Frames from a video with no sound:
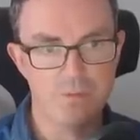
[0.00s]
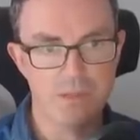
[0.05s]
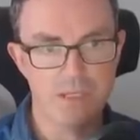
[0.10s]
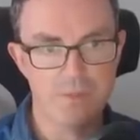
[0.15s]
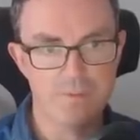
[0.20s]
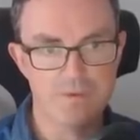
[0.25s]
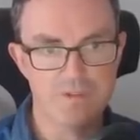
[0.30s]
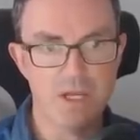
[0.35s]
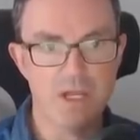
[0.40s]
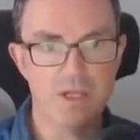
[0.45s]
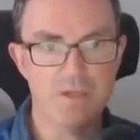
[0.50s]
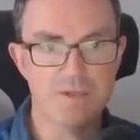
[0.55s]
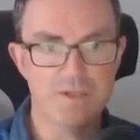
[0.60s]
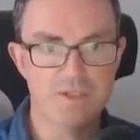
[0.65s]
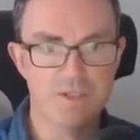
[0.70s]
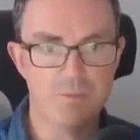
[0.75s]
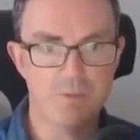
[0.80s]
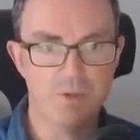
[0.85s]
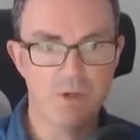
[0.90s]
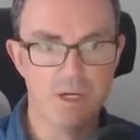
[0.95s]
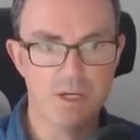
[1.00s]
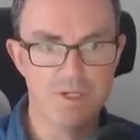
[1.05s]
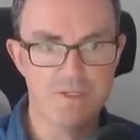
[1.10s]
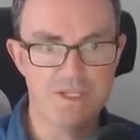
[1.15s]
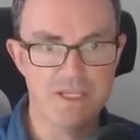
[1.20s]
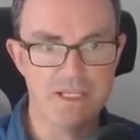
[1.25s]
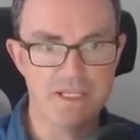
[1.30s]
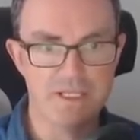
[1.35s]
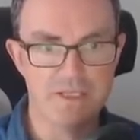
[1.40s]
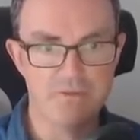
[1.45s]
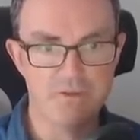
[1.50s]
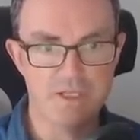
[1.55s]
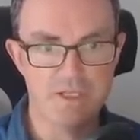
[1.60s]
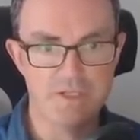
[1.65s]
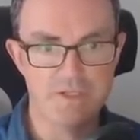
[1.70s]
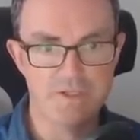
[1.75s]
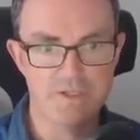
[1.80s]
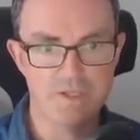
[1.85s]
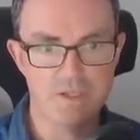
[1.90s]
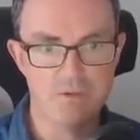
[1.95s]
perhaps unsurprising given
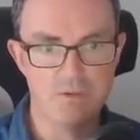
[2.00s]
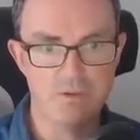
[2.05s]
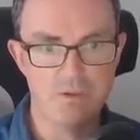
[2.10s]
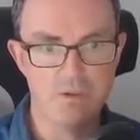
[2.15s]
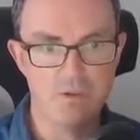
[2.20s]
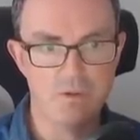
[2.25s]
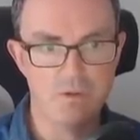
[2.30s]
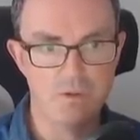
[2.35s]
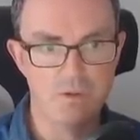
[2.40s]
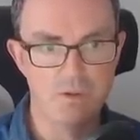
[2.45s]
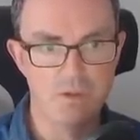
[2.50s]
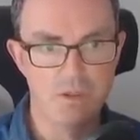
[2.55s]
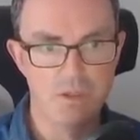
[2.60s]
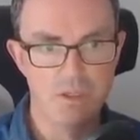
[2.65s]
it's so long.